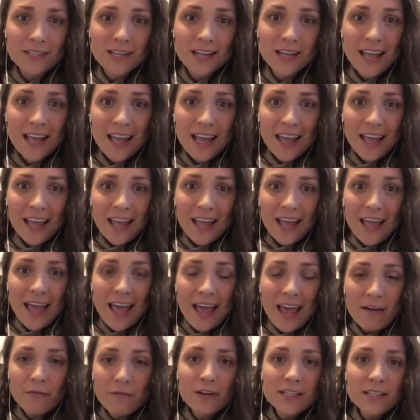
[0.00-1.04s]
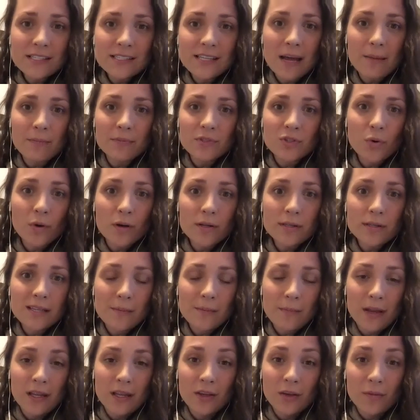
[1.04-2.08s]
Mm-hmm. Every step towards him
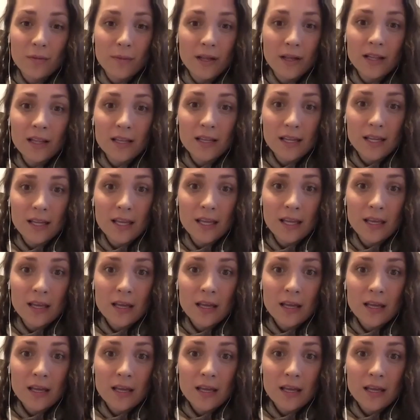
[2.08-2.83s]
in humility